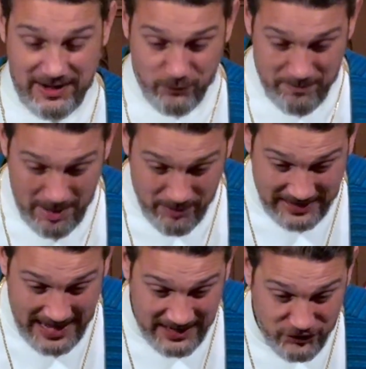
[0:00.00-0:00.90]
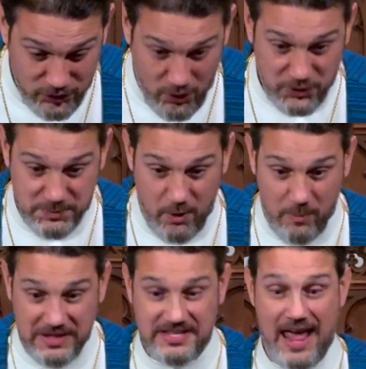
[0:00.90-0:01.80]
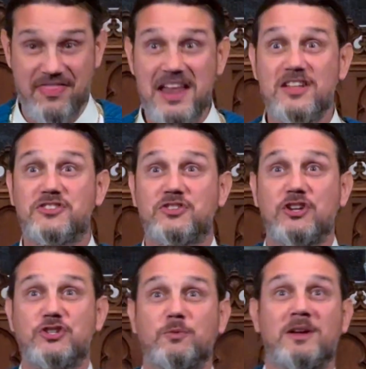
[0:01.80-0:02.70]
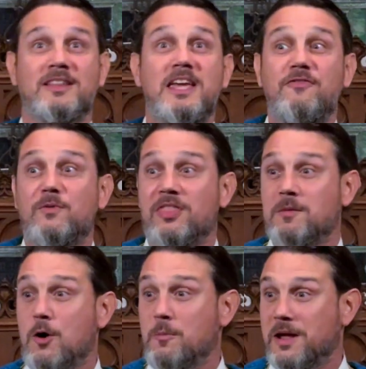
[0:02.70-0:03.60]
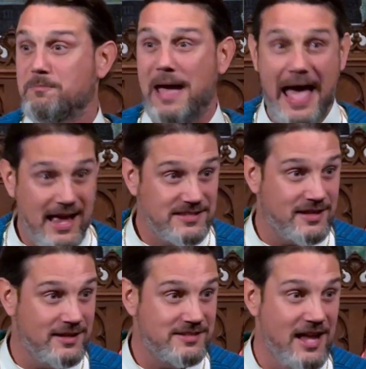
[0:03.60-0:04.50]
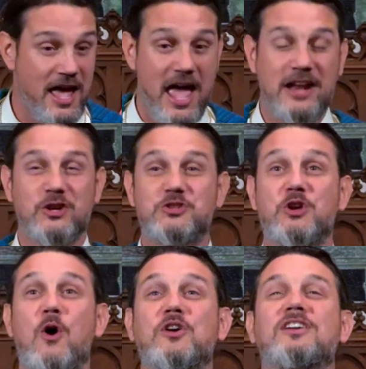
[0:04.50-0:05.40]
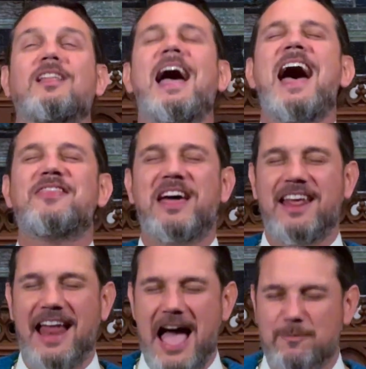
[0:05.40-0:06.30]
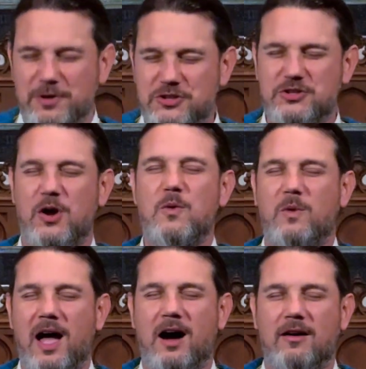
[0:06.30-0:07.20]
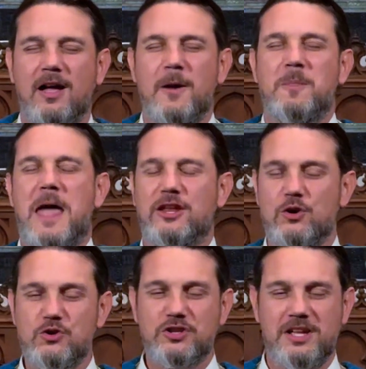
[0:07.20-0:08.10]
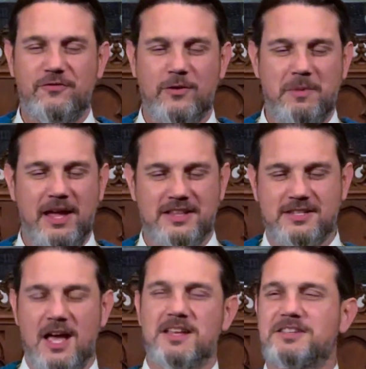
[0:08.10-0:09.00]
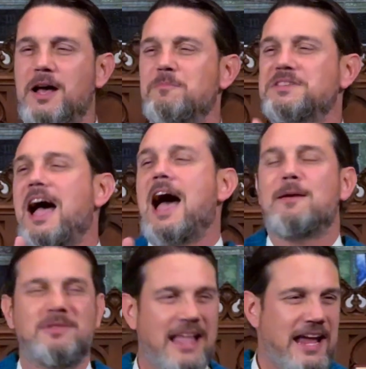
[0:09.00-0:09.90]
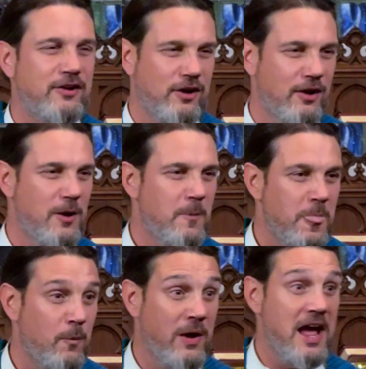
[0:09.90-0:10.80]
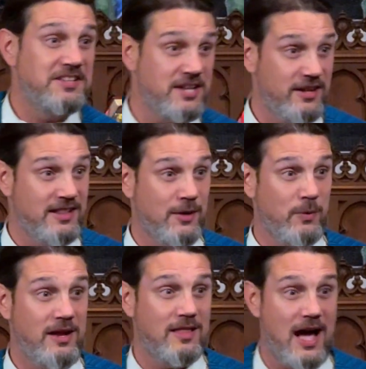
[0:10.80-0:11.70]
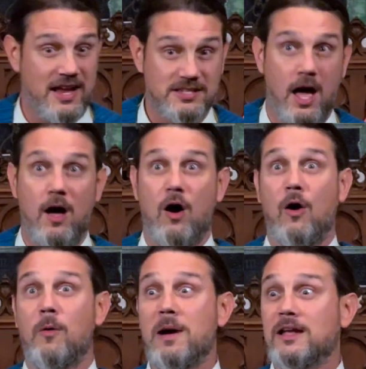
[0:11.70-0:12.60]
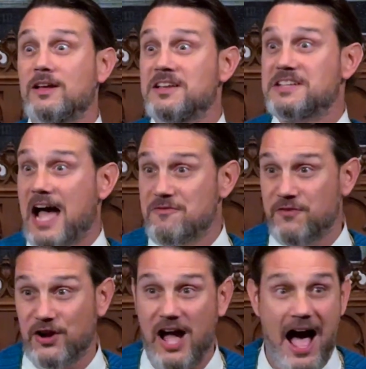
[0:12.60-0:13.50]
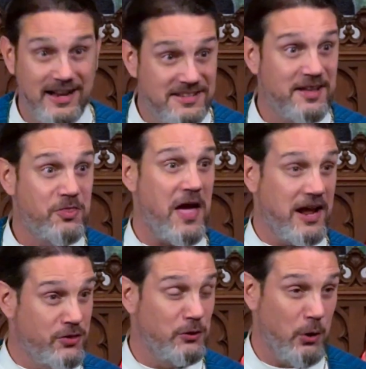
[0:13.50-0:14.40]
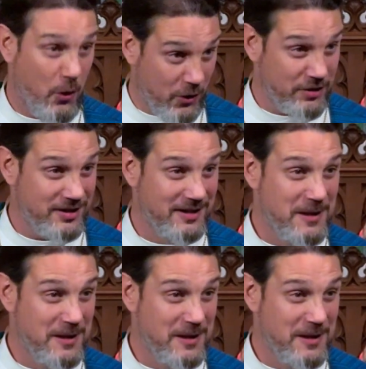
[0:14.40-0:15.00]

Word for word: can remember getting to those moments, and then it's such a relief when the moment passes. And you're so glad that it happened so well that usually for me it's sometime later when I suddenly realized, oh my goodness, I've forgotten to thank the Lord.